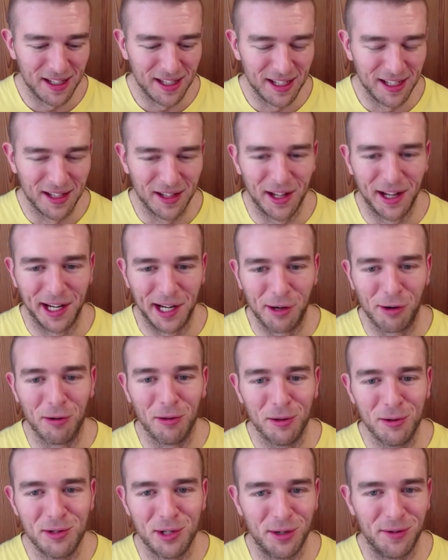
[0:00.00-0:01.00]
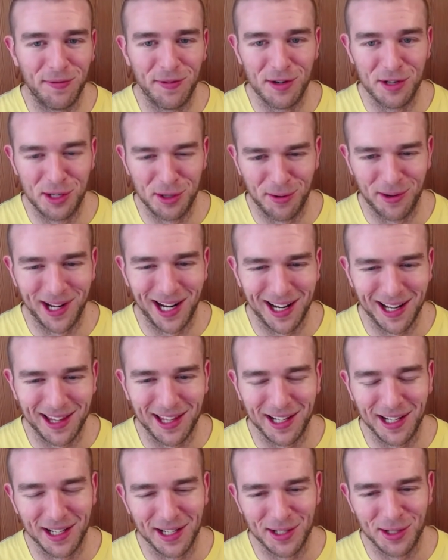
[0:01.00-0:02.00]
like you're a loser for doing
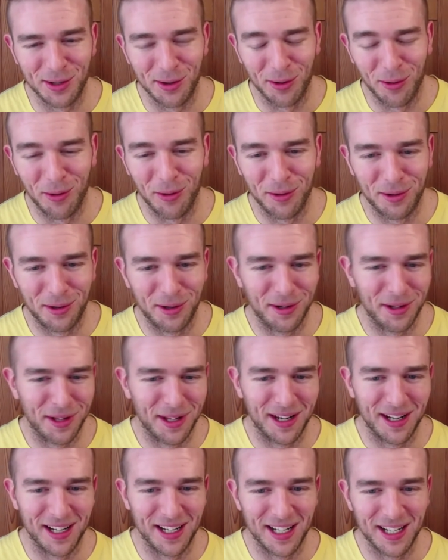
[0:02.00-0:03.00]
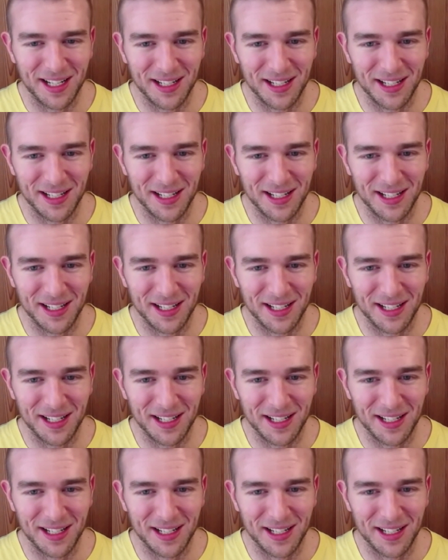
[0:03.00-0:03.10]
anything because you're older than,